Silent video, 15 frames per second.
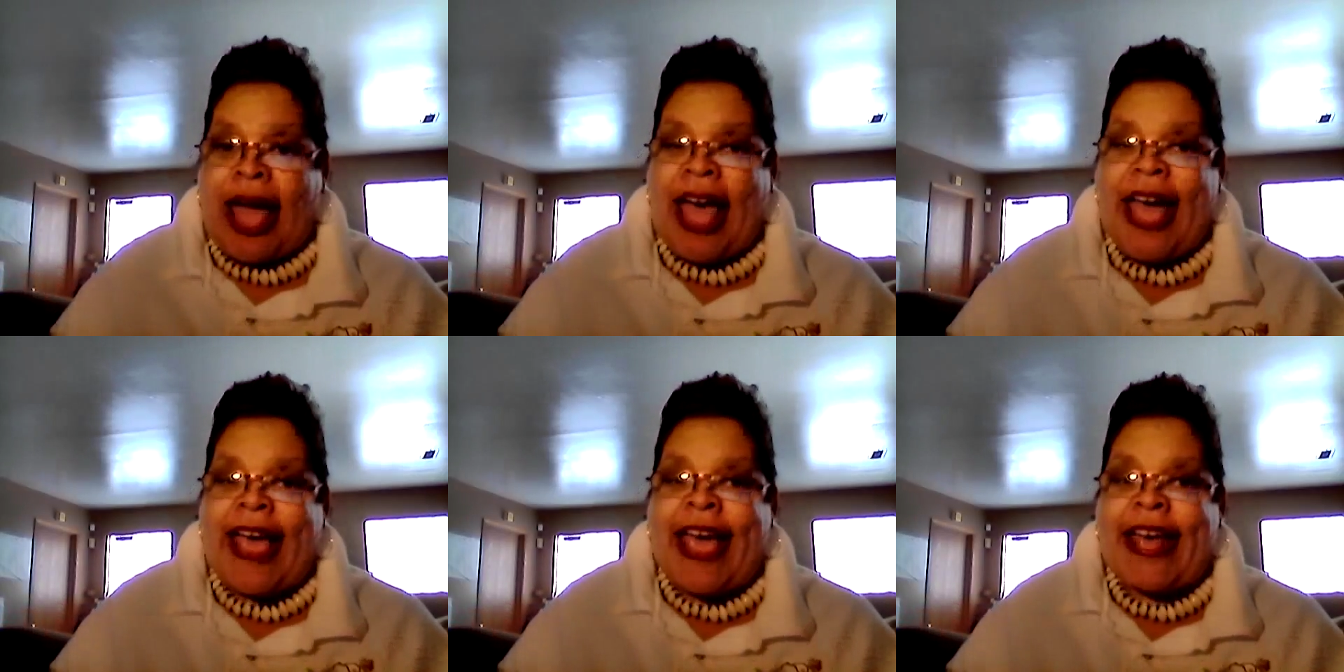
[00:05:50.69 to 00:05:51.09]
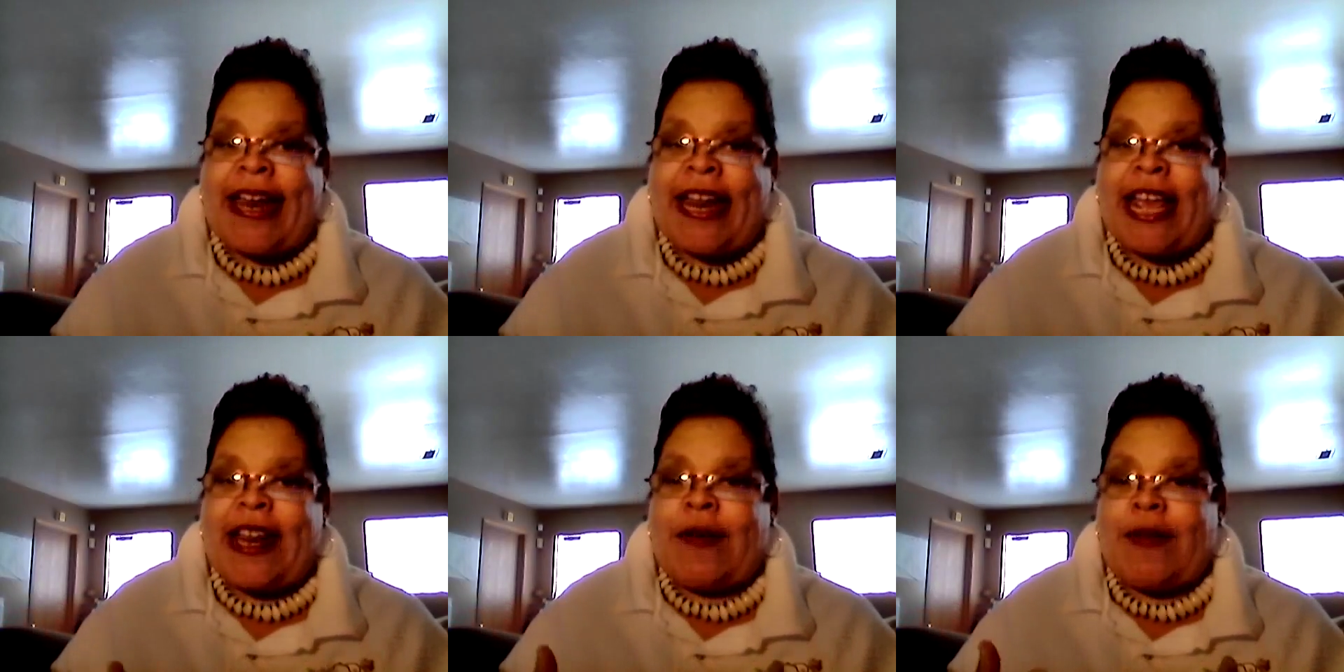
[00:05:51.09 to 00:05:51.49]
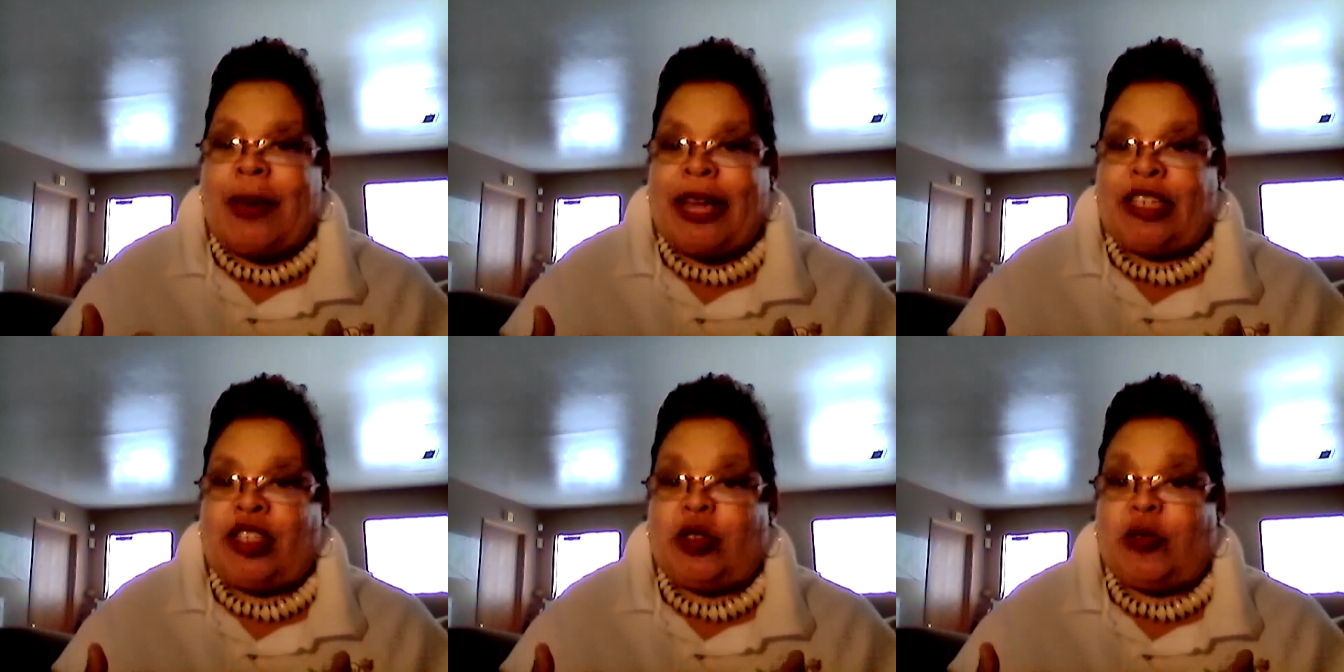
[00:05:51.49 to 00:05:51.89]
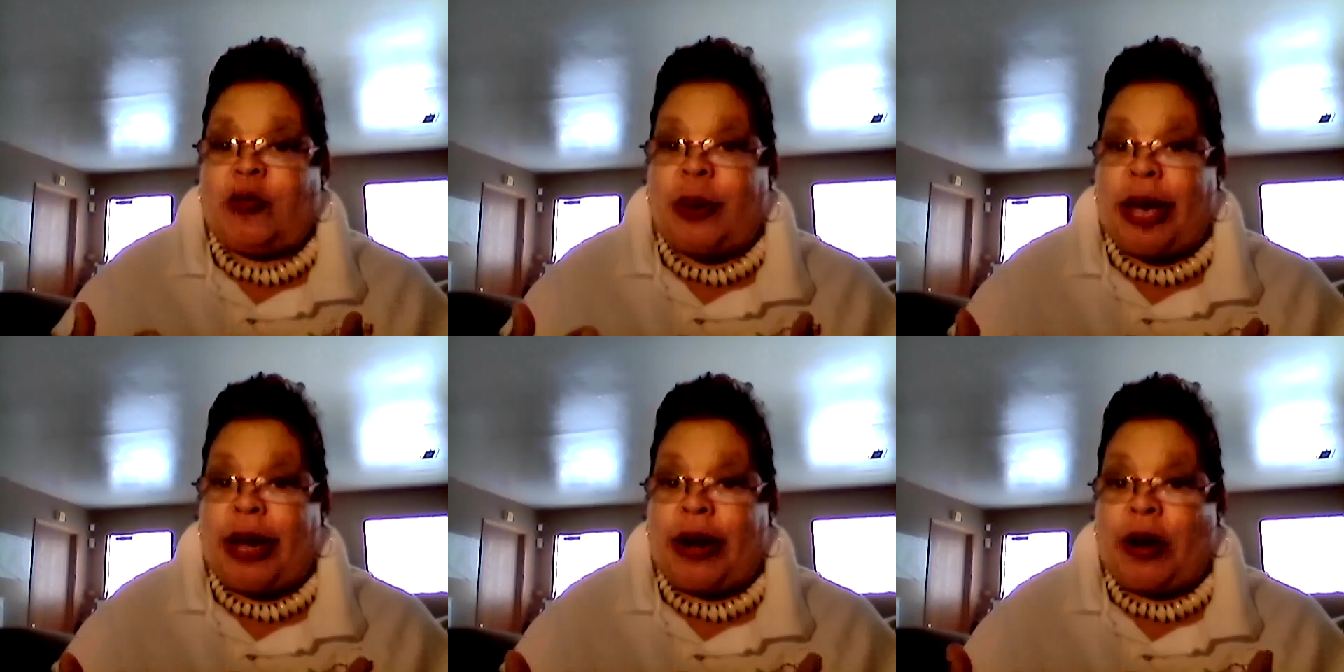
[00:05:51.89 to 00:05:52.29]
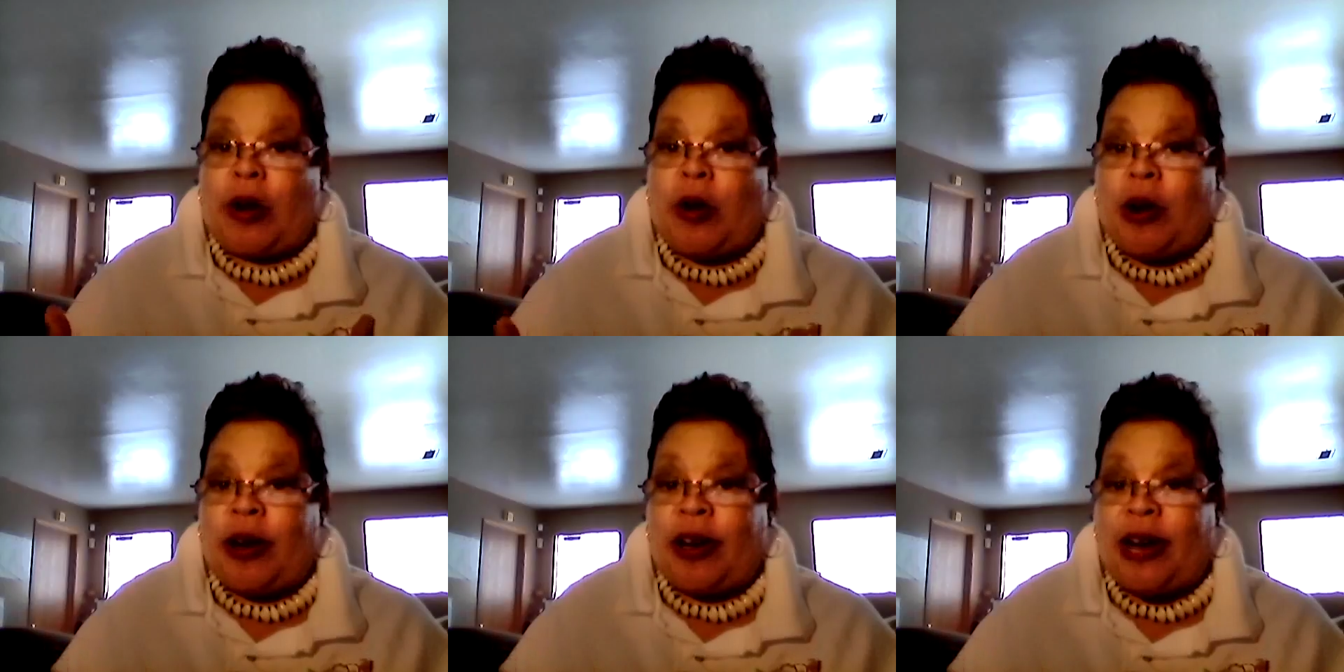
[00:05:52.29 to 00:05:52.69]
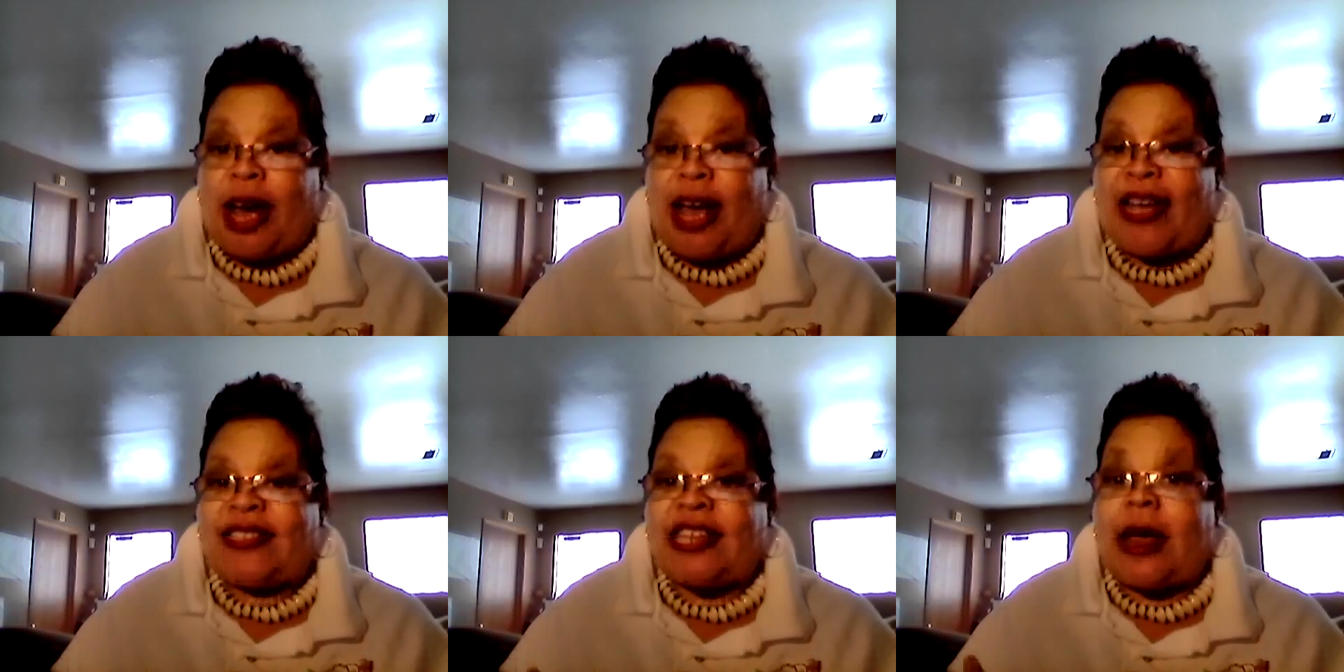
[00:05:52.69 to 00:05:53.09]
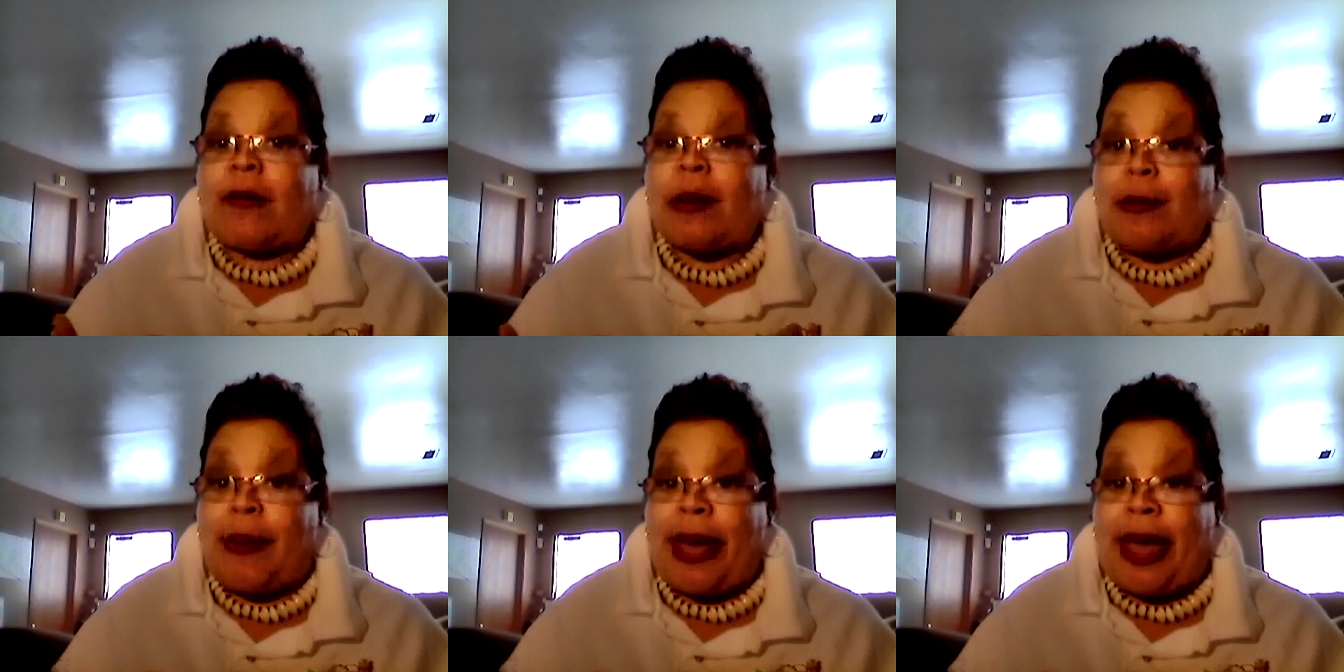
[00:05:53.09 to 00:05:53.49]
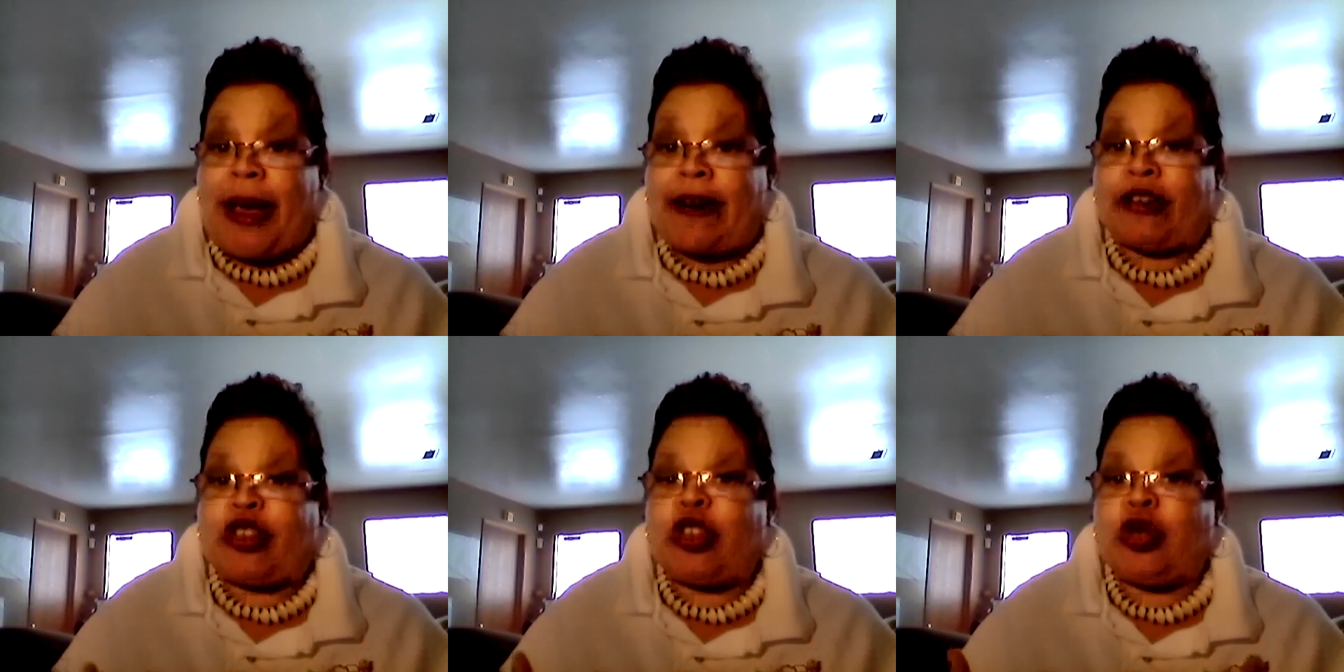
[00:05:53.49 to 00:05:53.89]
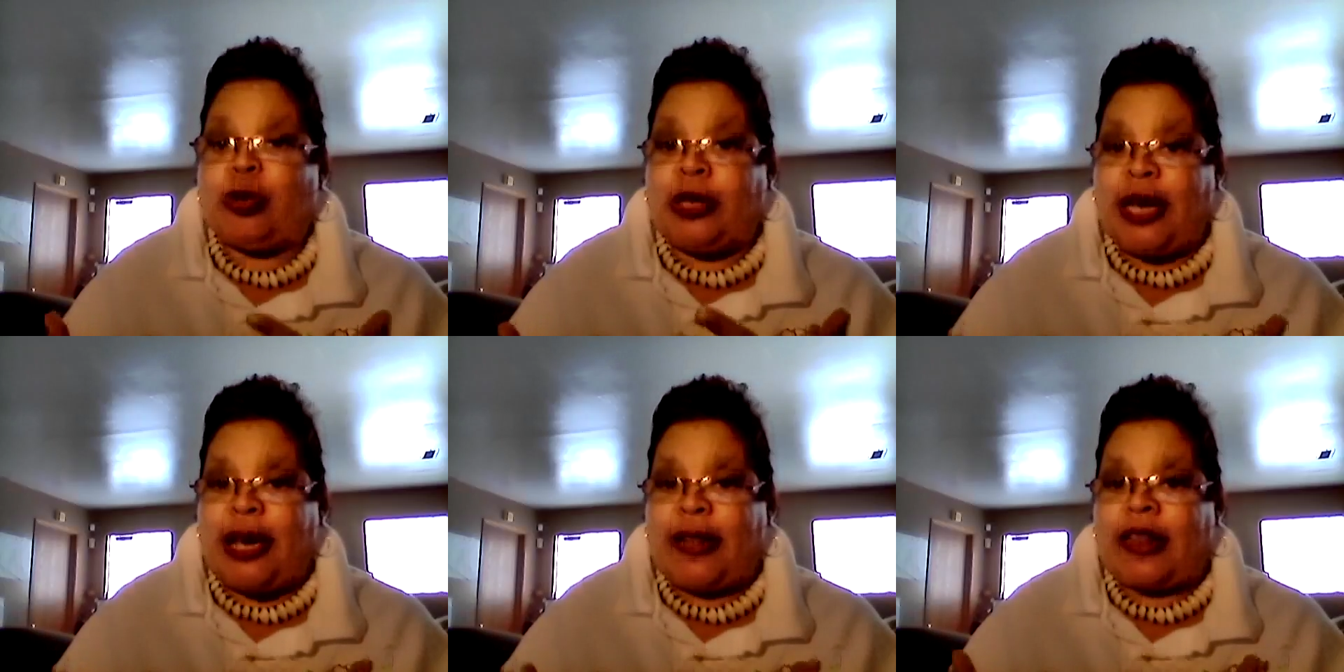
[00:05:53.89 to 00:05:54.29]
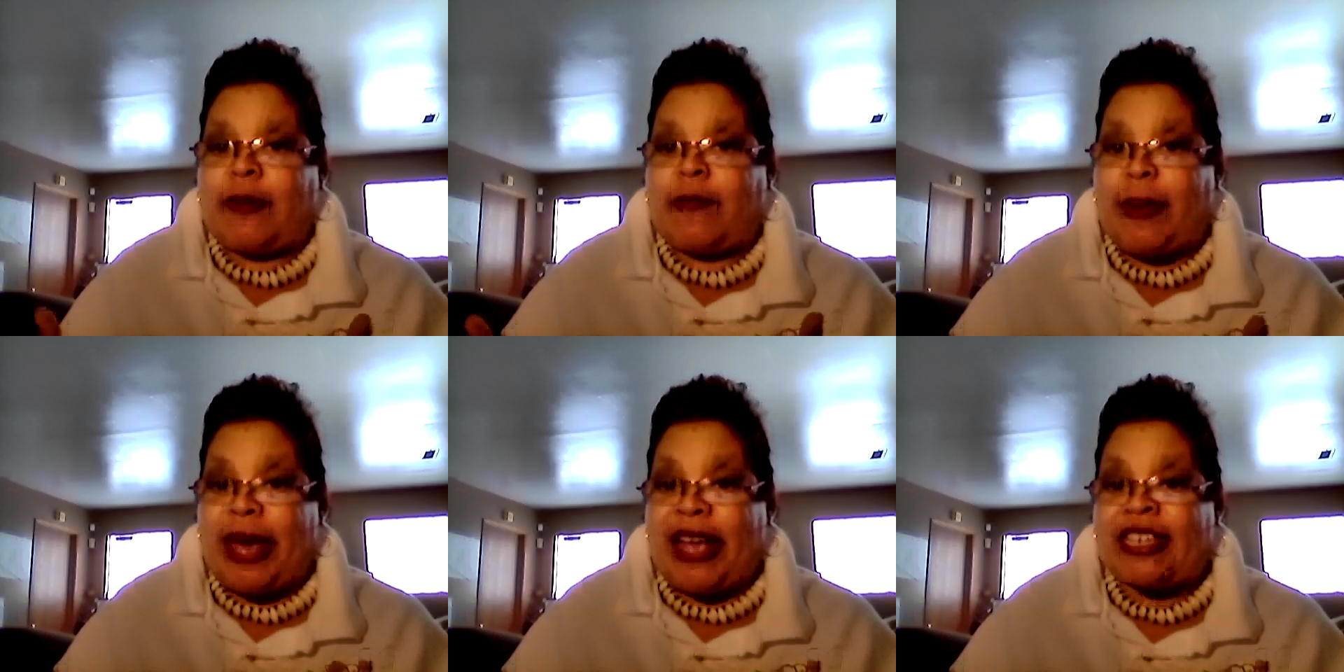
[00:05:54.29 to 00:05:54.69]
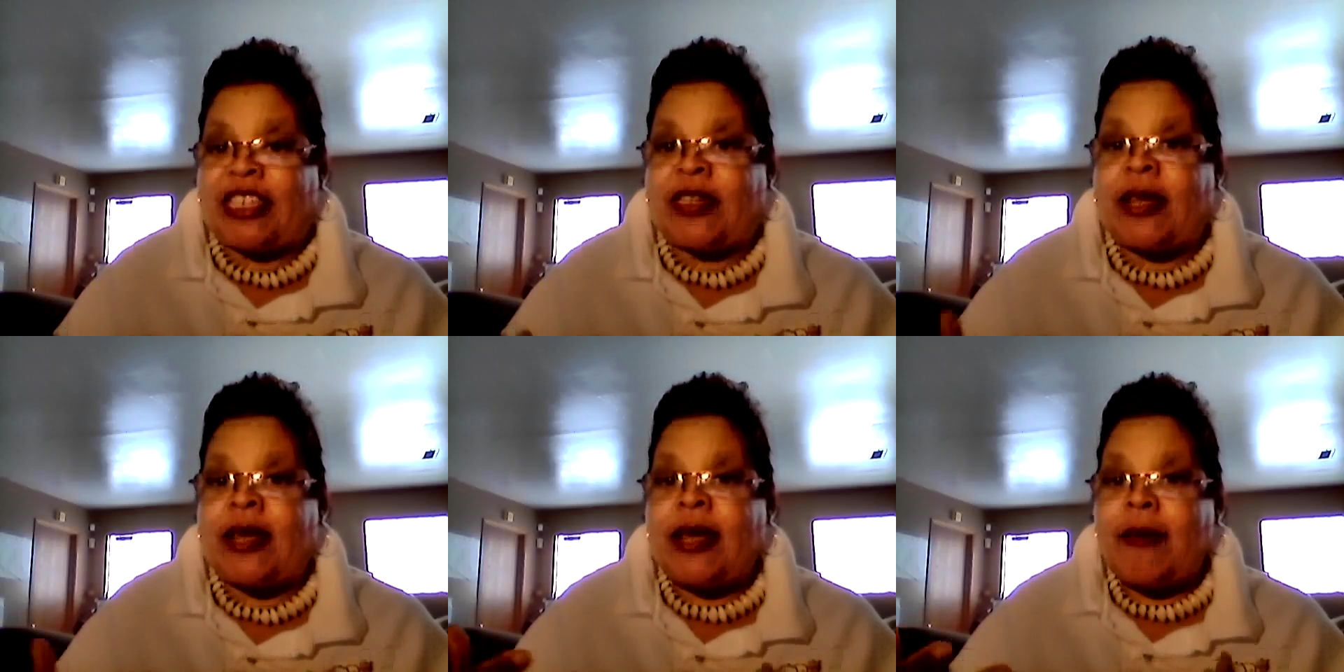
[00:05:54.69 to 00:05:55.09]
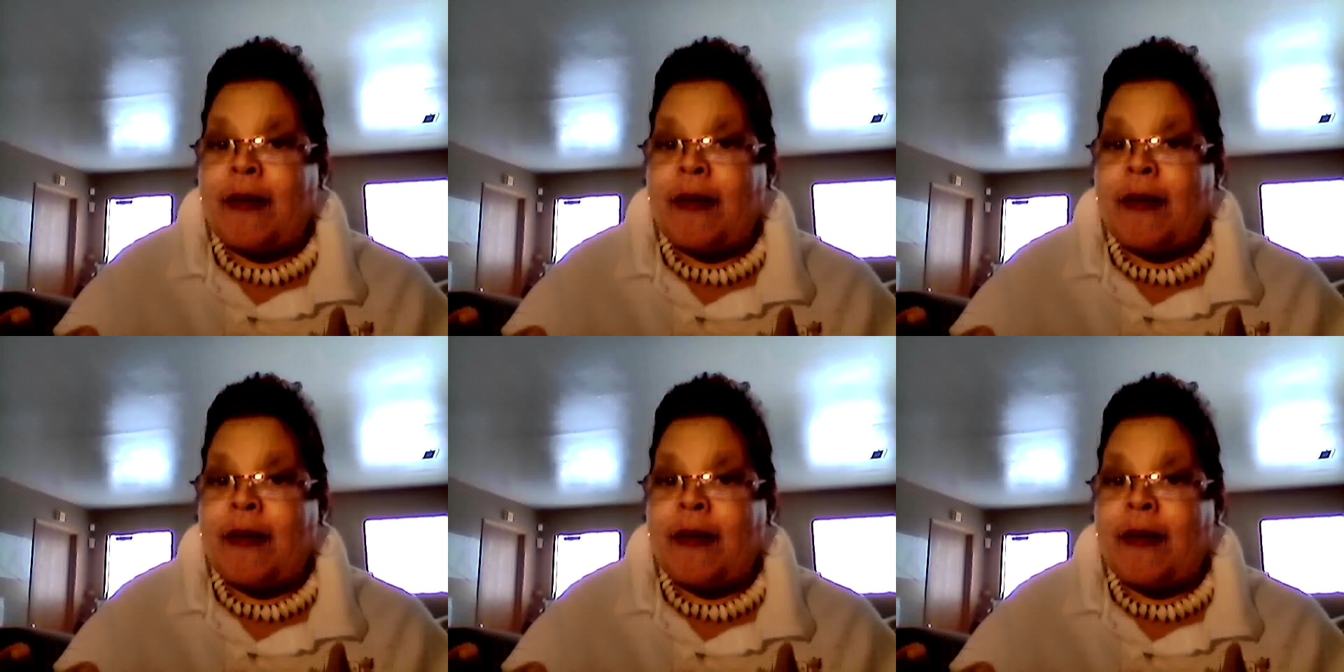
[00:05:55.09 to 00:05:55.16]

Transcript: and it makes you better organized and prepared to get the best